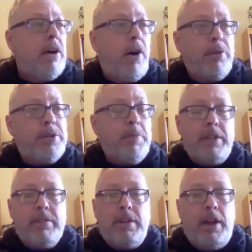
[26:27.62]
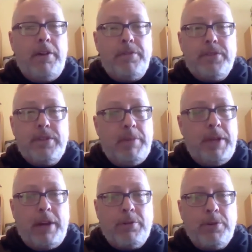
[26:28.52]
ultimate loves. I
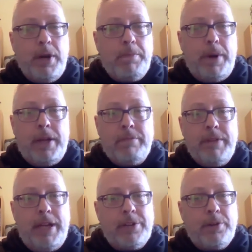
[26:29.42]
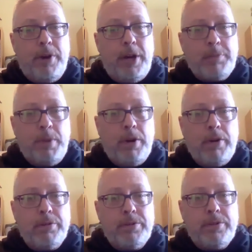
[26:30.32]
mean, I grew up on Edgar Rice
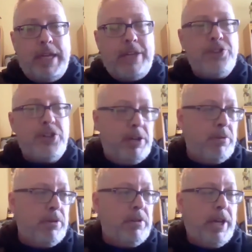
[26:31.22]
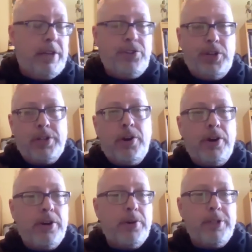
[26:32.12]
Burroughs in general and John
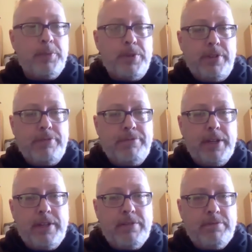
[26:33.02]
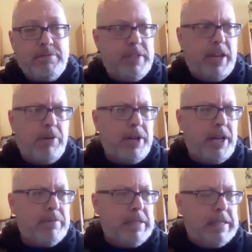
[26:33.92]
Carter in specific, and